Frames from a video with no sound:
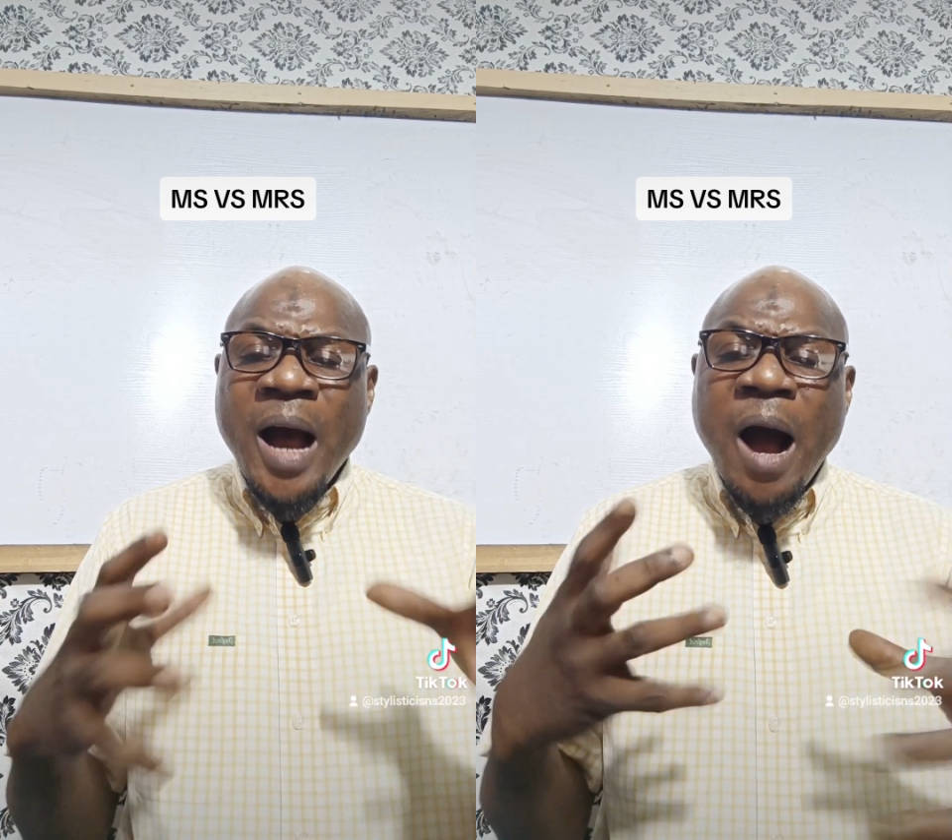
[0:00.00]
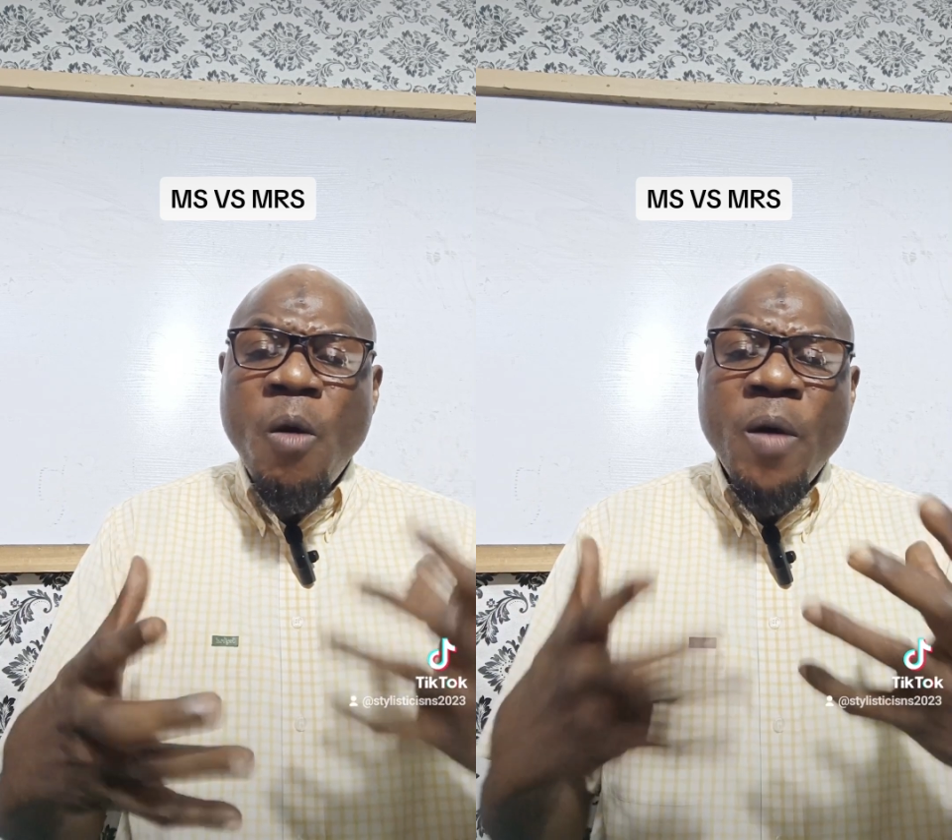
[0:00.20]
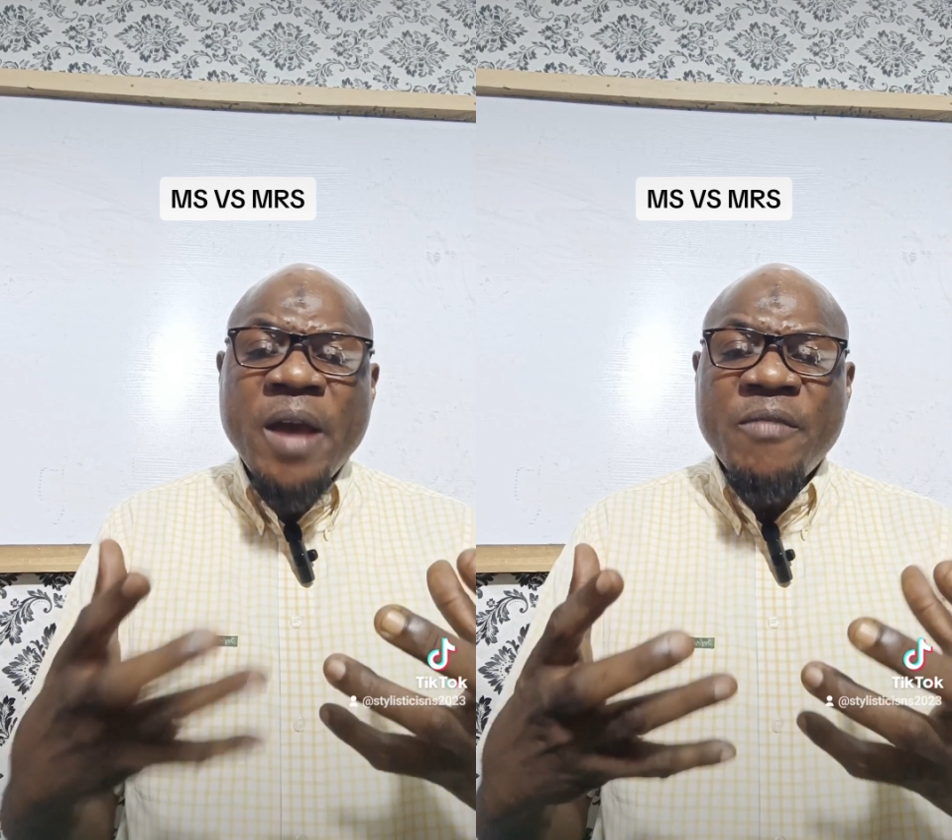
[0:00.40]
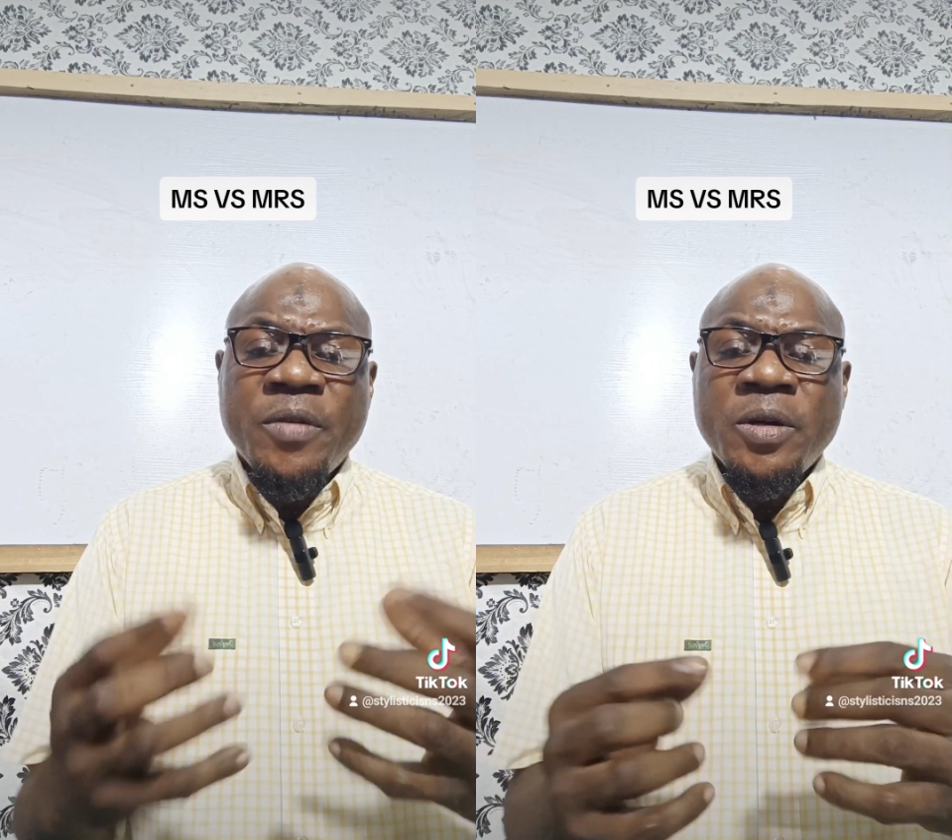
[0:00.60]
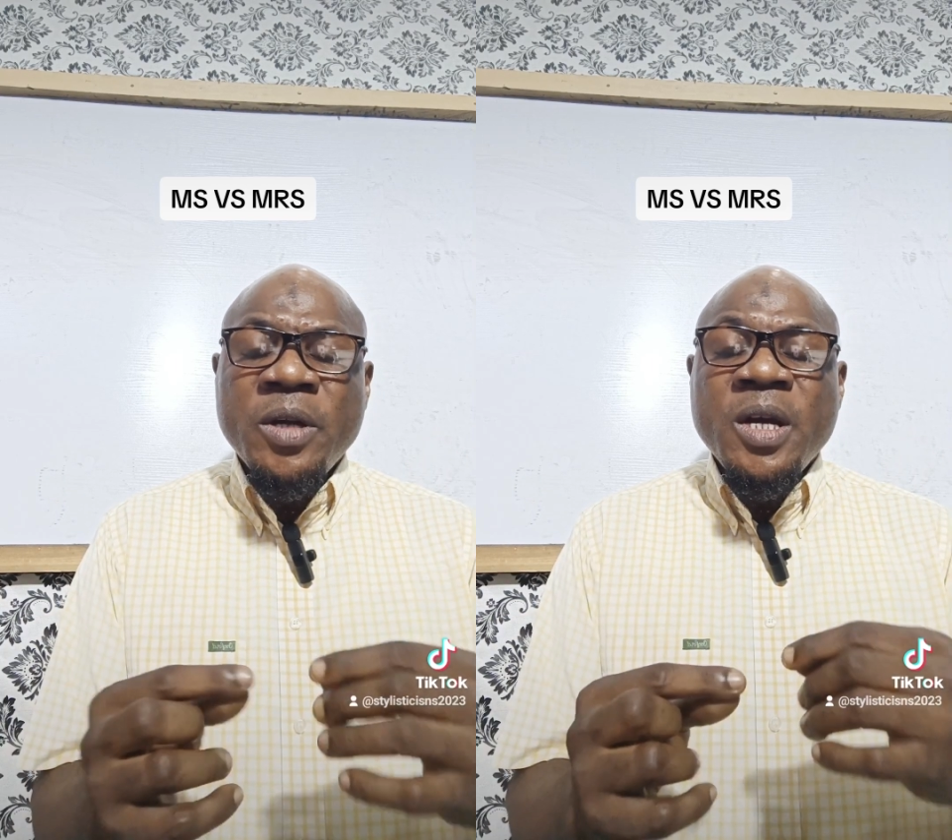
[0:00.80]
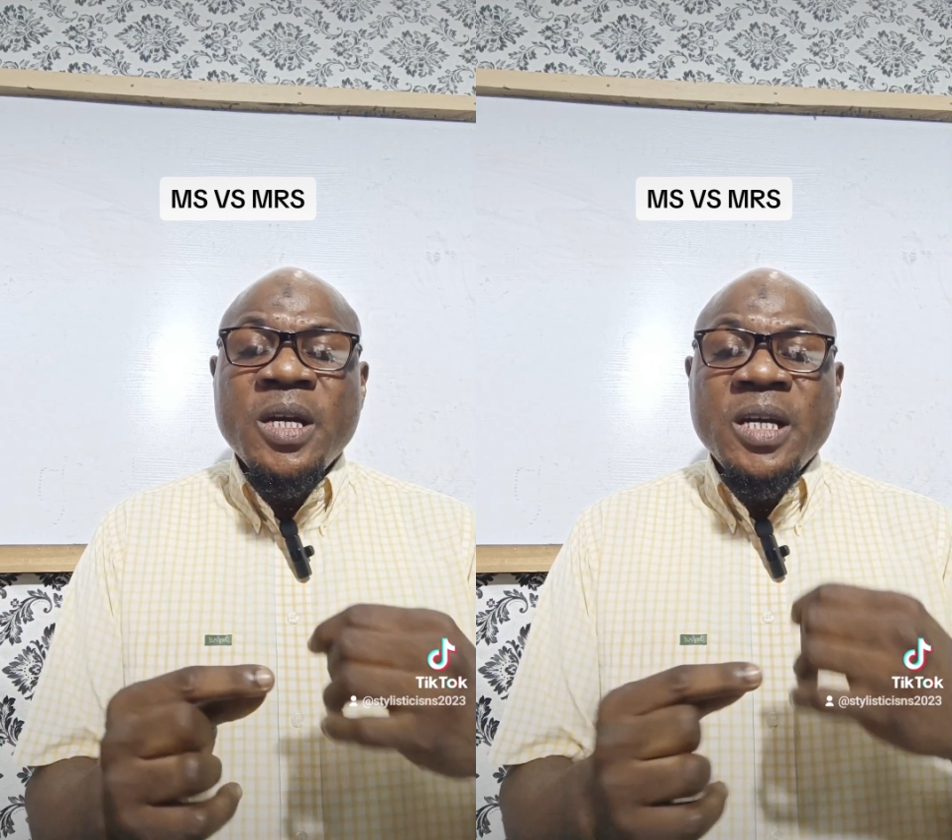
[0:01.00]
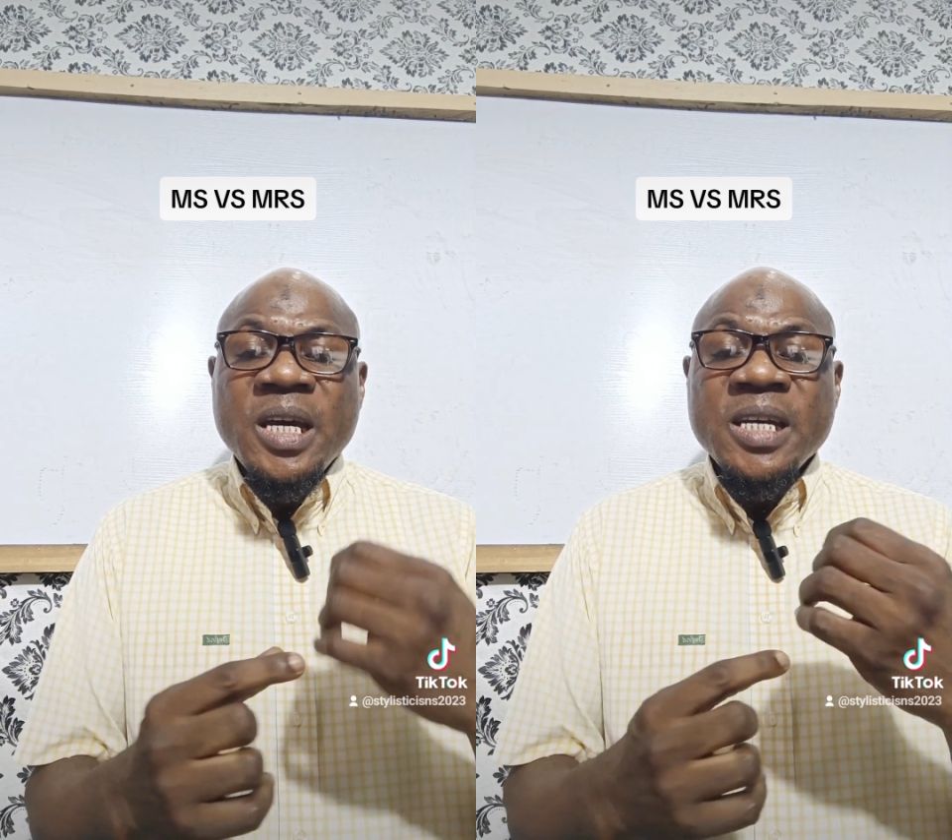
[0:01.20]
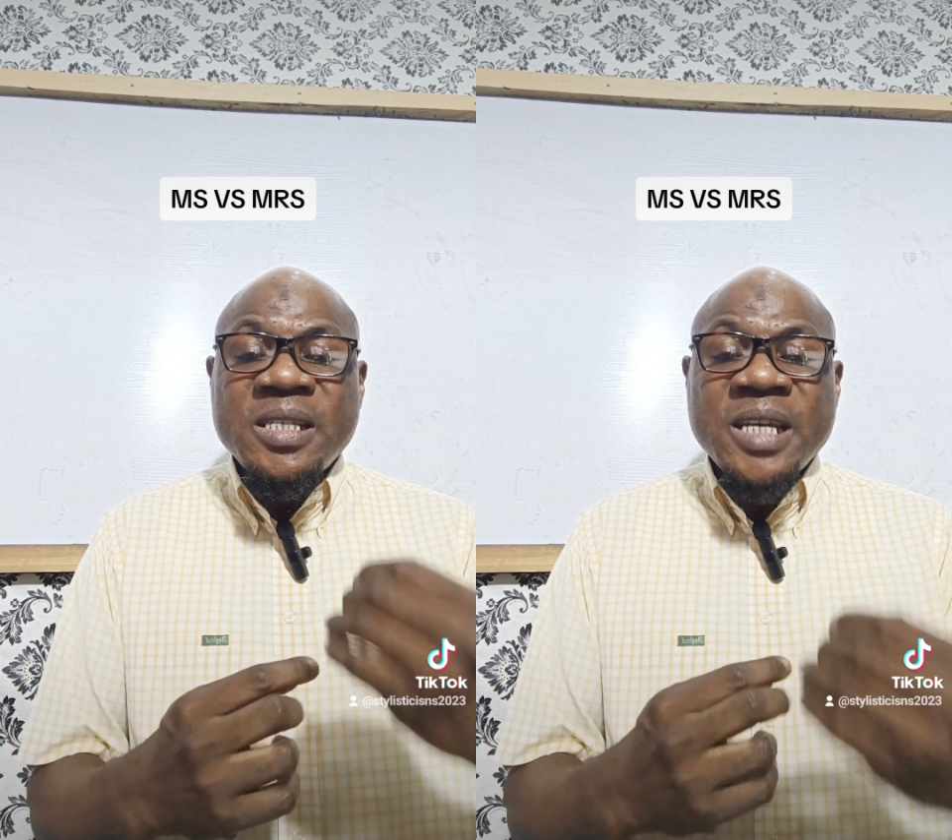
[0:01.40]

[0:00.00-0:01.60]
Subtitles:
However, in